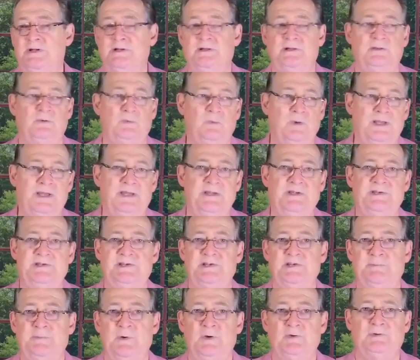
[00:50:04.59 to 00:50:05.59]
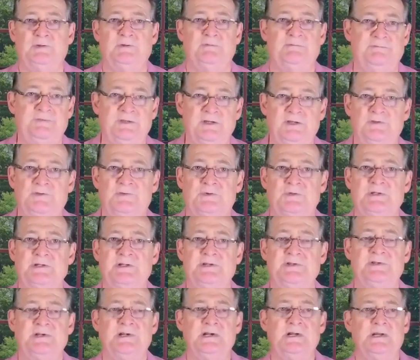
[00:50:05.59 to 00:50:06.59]
and the waves, he spoke to fig
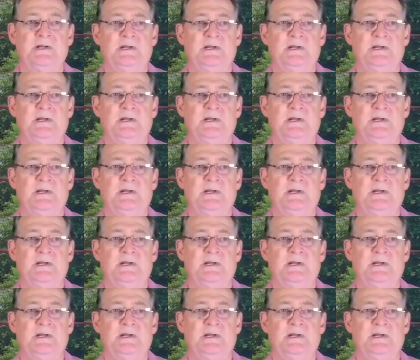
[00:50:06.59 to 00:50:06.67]
trees,